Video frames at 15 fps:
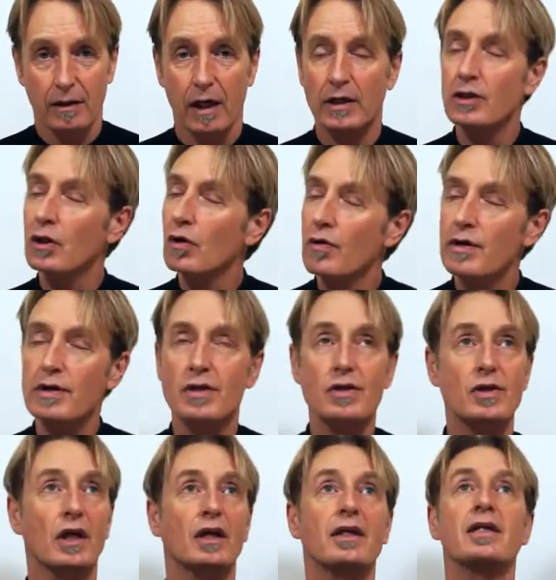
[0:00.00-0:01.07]
And you know, this
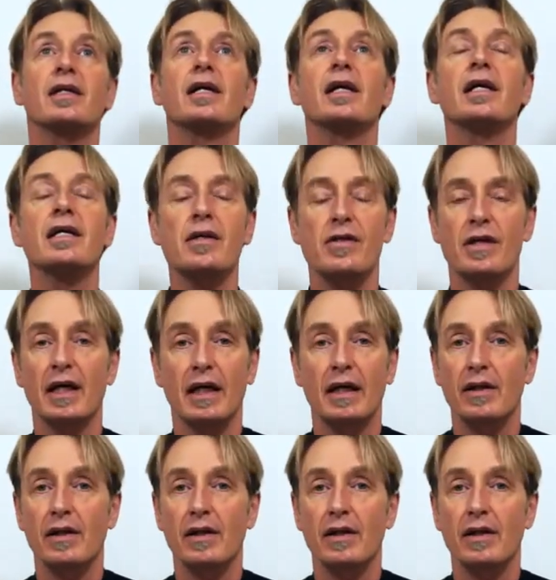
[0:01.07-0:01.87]
is the key thing,